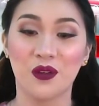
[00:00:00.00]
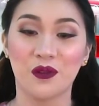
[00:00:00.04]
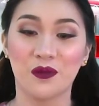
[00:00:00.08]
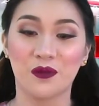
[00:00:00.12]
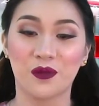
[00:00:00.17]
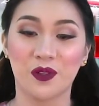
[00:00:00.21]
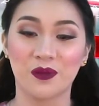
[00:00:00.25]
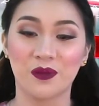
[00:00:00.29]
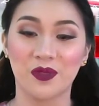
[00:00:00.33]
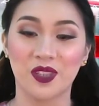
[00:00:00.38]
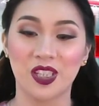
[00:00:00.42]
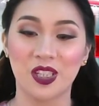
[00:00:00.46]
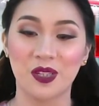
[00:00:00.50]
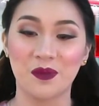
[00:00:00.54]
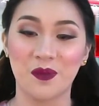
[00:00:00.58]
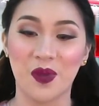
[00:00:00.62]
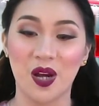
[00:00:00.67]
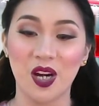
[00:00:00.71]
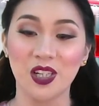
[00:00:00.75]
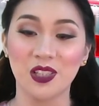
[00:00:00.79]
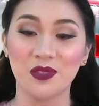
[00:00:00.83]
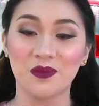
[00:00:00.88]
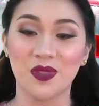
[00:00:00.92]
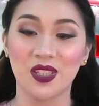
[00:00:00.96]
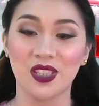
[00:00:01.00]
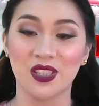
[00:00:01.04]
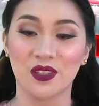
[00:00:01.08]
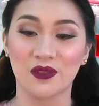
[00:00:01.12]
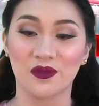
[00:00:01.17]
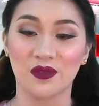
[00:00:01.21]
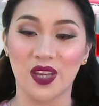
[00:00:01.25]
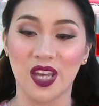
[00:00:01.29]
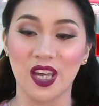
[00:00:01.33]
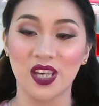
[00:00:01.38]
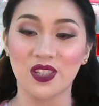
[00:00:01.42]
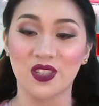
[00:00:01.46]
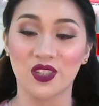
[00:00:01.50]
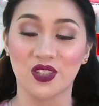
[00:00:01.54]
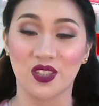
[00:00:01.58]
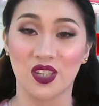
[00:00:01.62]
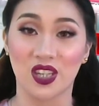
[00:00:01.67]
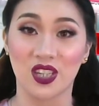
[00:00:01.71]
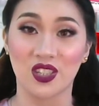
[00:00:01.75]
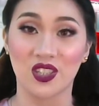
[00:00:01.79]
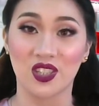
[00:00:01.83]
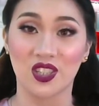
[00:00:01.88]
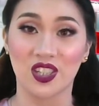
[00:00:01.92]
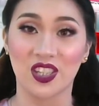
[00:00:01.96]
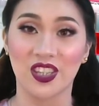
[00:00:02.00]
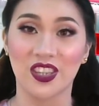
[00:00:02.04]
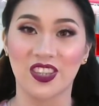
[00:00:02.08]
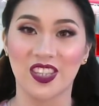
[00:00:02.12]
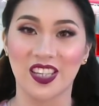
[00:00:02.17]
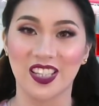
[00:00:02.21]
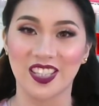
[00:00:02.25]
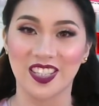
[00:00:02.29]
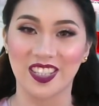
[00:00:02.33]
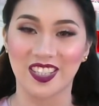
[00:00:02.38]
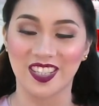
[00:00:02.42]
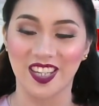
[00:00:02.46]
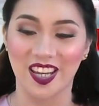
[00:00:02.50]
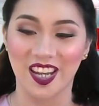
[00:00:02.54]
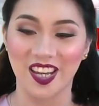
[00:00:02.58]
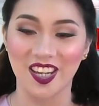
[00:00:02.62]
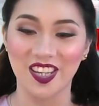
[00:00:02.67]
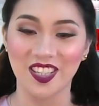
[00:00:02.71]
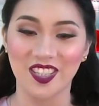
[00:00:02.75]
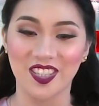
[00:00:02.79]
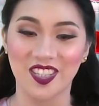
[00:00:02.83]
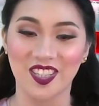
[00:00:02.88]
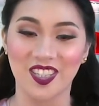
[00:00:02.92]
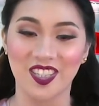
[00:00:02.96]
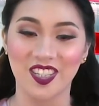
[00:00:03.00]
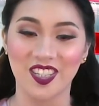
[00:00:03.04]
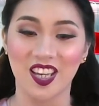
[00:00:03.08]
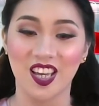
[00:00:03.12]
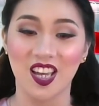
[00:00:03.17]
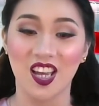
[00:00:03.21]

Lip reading: from the Department of Education that states,